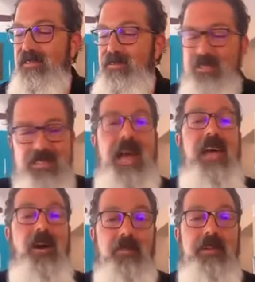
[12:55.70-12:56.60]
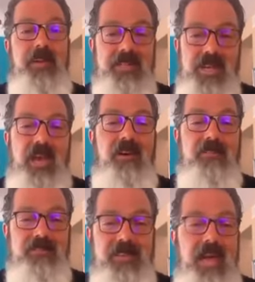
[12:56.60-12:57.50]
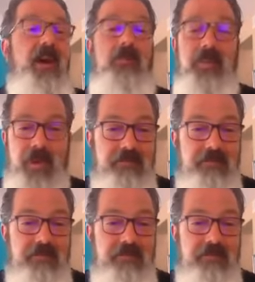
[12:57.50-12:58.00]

was not helping my child, not helping